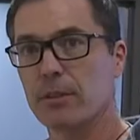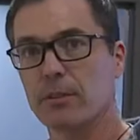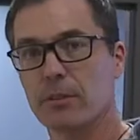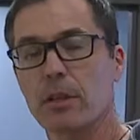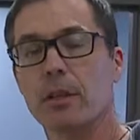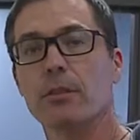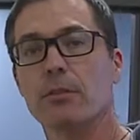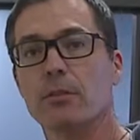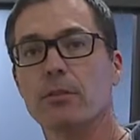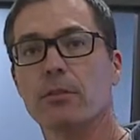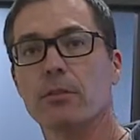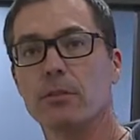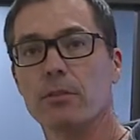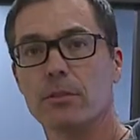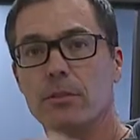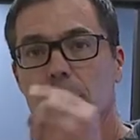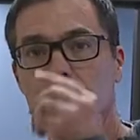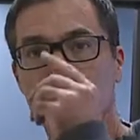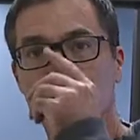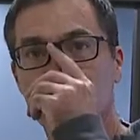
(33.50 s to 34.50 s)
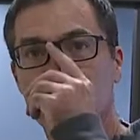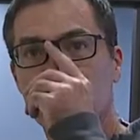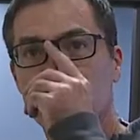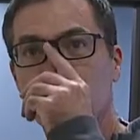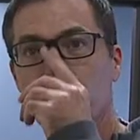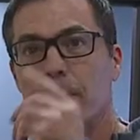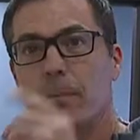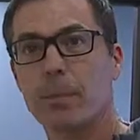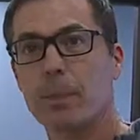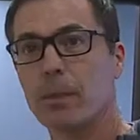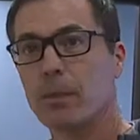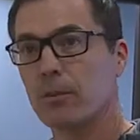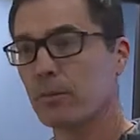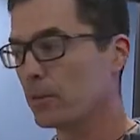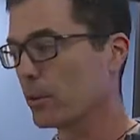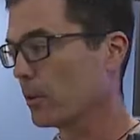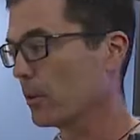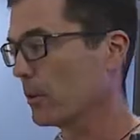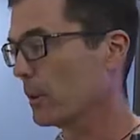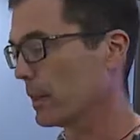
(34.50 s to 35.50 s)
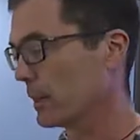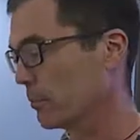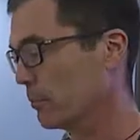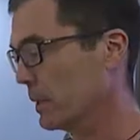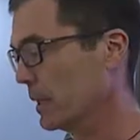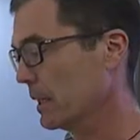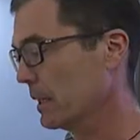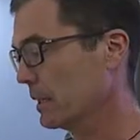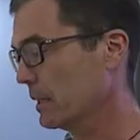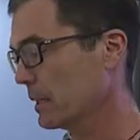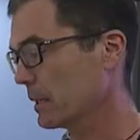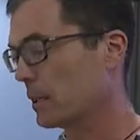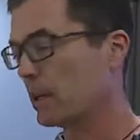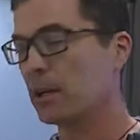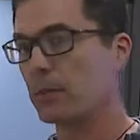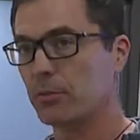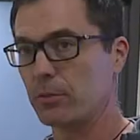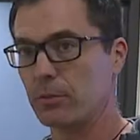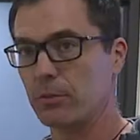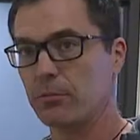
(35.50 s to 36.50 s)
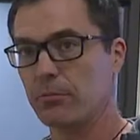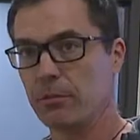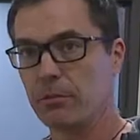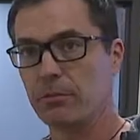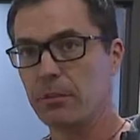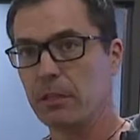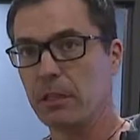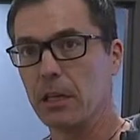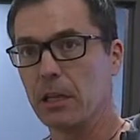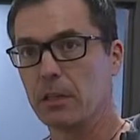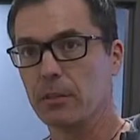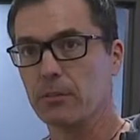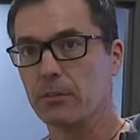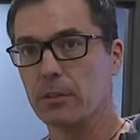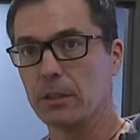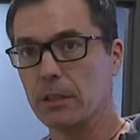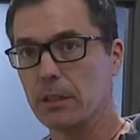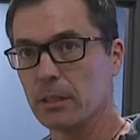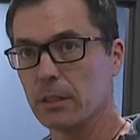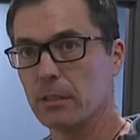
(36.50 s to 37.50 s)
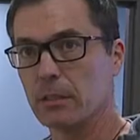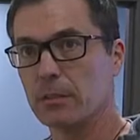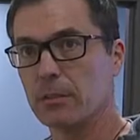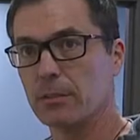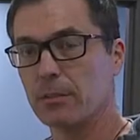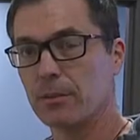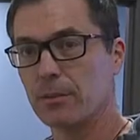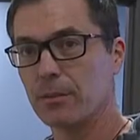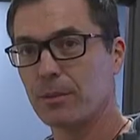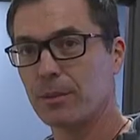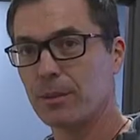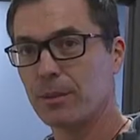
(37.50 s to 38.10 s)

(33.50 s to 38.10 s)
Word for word: with the daunting task of keeping up with 50 states worth of laws need only